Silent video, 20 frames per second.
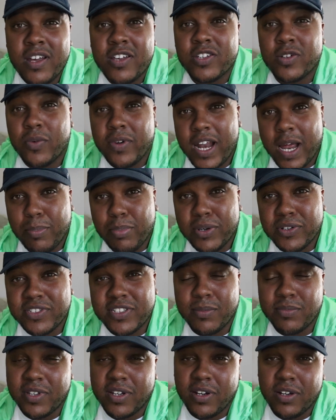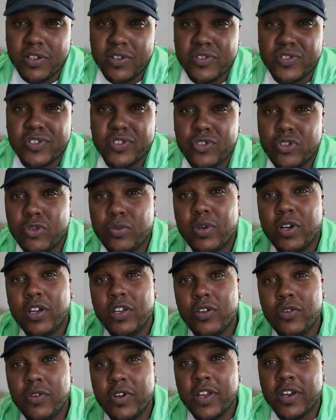So when I post something on YouTube,
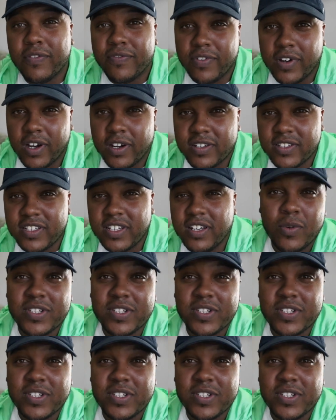you get it first.